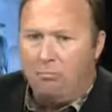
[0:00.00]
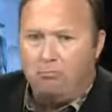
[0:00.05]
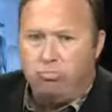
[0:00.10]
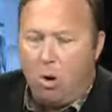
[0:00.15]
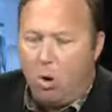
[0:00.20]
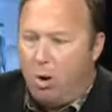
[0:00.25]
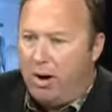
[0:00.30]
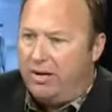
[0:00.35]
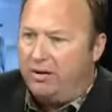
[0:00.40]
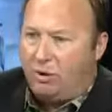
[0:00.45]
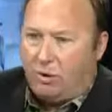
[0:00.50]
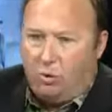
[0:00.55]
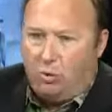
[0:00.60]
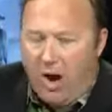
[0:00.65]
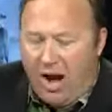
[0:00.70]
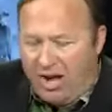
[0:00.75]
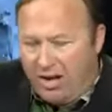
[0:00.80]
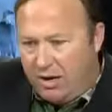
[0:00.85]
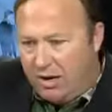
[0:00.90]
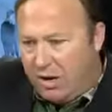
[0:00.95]
Boys are
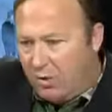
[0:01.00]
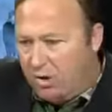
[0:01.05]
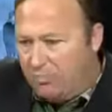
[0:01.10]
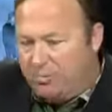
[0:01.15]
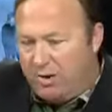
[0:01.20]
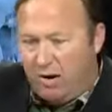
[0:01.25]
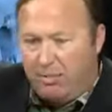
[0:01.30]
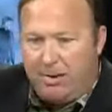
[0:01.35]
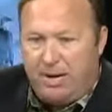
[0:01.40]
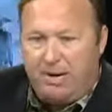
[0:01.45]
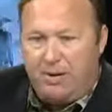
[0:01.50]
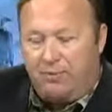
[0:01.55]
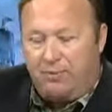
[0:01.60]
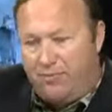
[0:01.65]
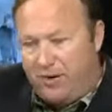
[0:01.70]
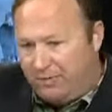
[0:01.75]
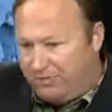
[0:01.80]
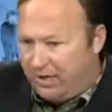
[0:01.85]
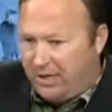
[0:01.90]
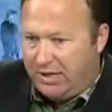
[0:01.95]
waiting to go into puberty till
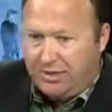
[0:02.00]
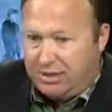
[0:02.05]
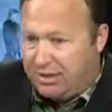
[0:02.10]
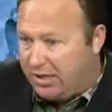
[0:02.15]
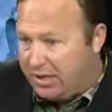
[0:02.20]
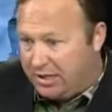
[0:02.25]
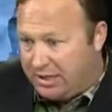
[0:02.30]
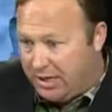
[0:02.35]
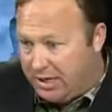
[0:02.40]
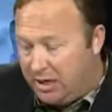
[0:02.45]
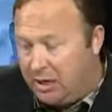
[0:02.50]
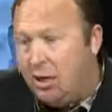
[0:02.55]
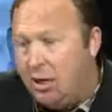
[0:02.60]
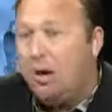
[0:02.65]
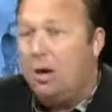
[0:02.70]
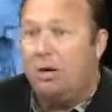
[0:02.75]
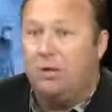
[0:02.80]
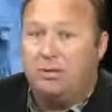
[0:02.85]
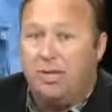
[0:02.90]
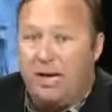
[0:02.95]
15, 16
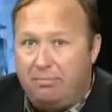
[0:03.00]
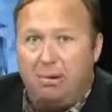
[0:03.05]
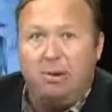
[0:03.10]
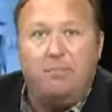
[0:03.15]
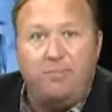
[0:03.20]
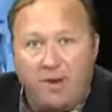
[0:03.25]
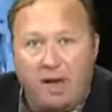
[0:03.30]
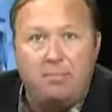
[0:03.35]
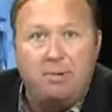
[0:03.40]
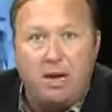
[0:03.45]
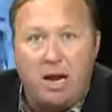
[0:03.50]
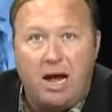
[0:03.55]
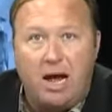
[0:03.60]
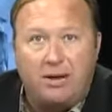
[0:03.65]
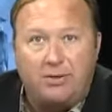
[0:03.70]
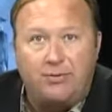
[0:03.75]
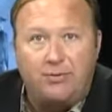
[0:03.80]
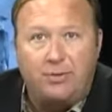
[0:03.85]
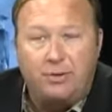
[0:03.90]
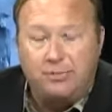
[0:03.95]
because they've been
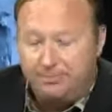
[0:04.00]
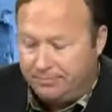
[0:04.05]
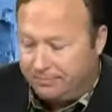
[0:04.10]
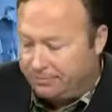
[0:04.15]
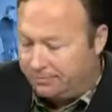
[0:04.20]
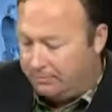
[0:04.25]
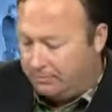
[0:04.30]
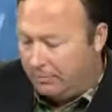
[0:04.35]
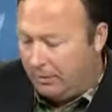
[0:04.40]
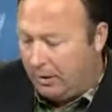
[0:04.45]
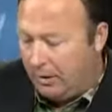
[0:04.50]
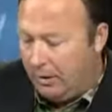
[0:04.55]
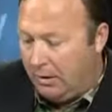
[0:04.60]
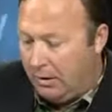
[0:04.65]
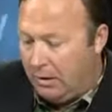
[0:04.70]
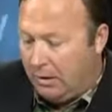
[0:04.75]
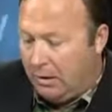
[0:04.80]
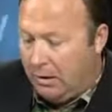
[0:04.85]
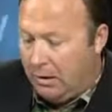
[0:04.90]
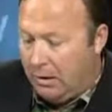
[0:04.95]
feminized.
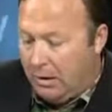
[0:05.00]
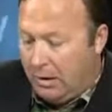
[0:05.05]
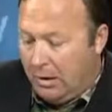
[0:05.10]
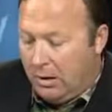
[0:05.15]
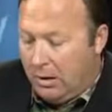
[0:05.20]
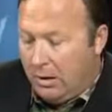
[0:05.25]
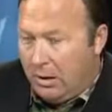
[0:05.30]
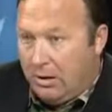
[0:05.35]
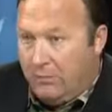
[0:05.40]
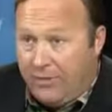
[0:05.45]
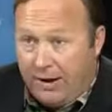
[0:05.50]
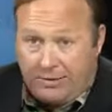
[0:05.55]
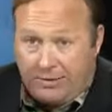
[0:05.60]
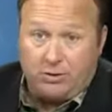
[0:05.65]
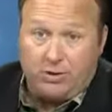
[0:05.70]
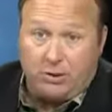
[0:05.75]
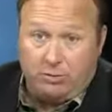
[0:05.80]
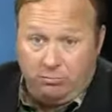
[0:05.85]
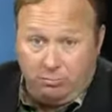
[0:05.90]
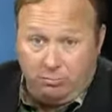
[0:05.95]
In fact,
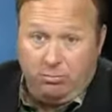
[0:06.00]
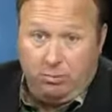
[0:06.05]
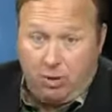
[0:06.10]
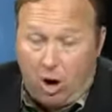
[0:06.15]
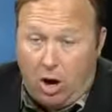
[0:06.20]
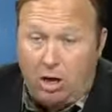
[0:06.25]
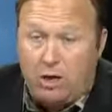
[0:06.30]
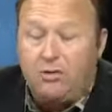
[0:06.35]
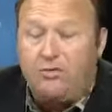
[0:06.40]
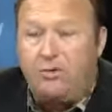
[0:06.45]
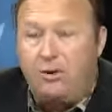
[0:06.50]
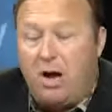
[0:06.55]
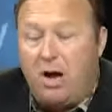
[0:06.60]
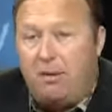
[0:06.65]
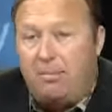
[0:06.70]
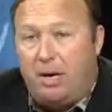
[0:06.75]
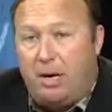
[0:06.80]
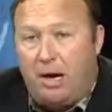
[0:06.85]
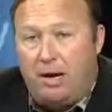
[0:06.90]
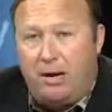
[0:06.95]
there's a large
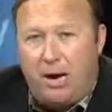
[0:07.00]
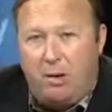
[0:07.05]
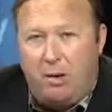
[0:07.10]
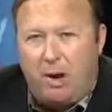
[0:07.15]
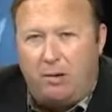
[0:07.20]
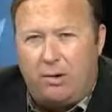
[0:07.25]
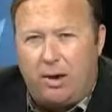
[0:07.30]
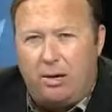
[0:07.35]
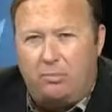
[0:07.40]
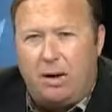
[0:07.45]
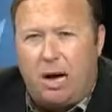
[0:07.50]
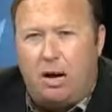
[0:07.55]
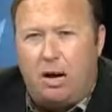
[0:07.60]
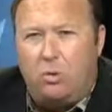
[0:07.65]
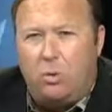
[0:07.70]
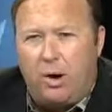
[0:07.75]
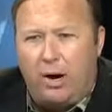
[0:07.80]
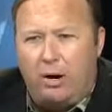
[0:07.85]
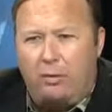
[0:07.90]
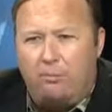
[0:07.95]
phenomenon now I read
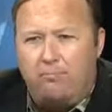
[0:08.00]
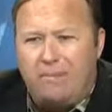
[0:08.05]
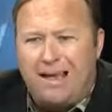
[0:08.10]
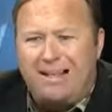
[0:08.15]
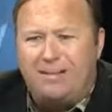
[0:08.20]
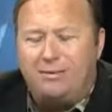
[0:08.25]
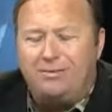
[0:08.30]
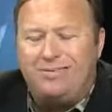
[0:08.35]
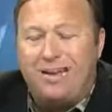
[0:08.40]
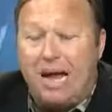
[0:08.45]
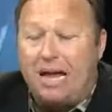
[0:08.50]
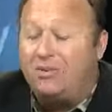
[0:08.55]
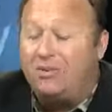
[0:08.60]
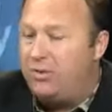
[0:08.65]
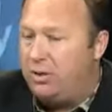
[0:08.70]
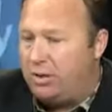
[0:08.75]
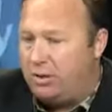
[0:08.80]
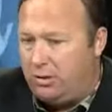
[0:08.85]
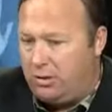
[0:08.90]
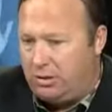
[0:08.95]
about where male
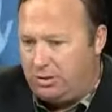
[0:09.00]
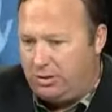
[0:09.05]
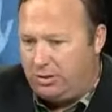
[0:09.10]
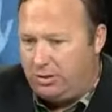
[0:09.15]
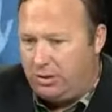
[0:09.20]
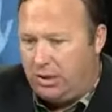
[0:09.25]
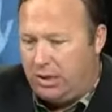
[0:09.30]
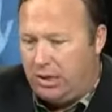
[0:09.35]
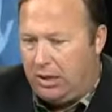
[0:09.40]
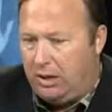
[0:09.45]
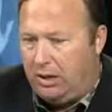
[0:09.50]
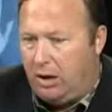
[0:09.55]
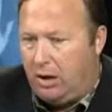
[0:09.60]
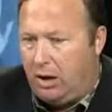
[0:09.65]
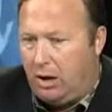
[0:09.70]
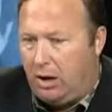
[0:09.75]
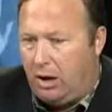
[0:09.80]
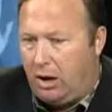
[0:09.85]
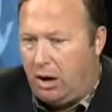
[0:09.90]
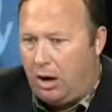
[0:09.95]
testicles
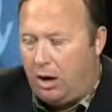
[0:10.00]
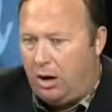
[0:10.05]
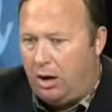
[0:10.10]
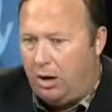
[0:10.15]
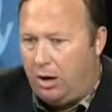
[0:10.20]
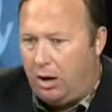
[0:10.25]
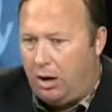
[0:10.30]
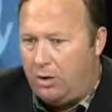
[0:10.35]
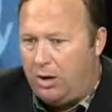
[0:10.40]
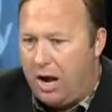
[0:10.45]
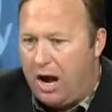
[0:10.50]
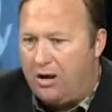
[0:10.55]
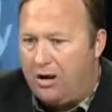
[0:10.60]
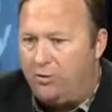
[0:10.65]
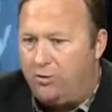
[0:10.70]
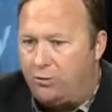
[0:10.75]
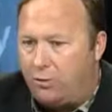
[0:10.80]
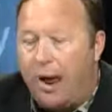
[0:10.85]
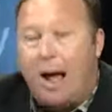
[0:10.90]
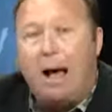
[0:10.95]
are
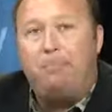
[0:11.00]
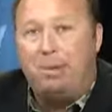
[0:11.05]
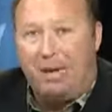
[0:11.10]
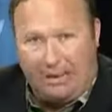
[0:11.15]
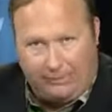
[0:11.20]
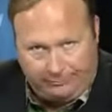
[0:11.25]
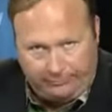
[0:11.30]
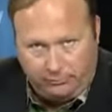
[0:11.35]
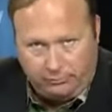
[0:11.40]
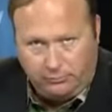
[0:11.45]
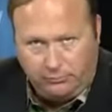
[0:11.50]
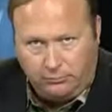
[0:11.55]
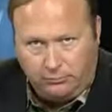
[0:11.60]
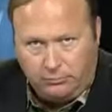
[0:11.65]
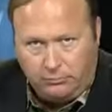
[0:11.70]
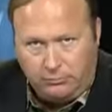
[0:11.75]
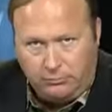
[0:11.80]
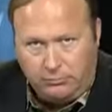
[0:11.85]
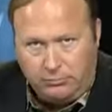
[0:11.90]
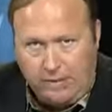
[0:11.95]
not dropping
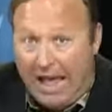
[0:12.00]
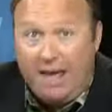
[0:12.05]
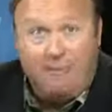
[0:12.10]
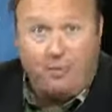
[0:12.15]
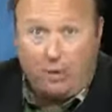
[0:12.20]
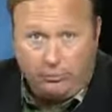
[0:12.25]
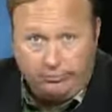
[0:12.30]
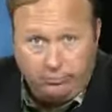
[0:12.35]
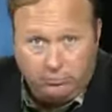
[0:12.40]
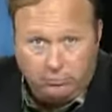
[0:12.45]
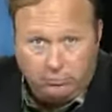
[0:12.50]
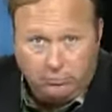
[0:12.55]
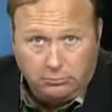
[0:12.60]
ever.